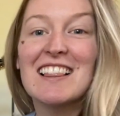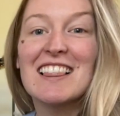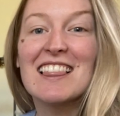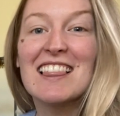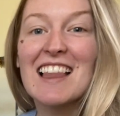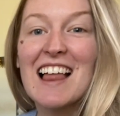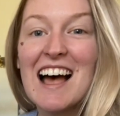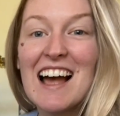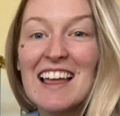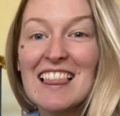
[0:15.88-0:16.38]

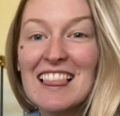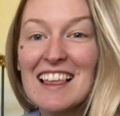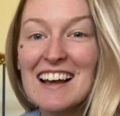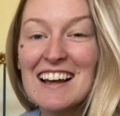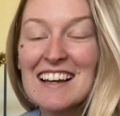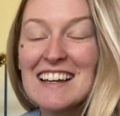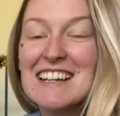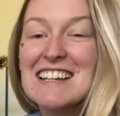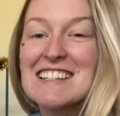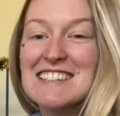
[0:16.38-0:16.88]

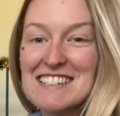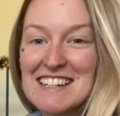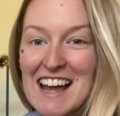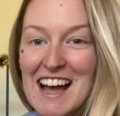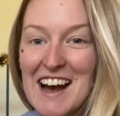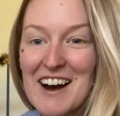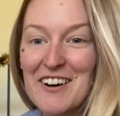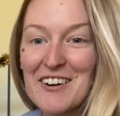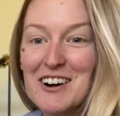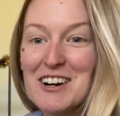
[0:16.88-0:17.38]
Lilah is
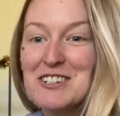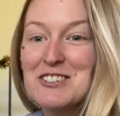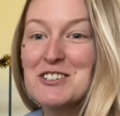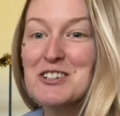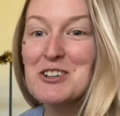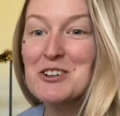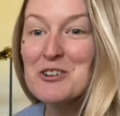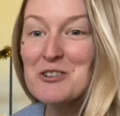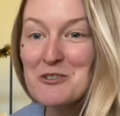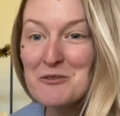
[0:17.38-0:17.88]
now
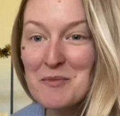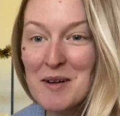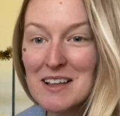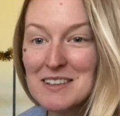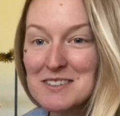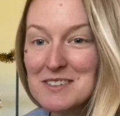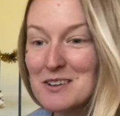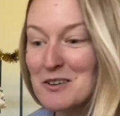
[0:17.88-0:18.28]
two months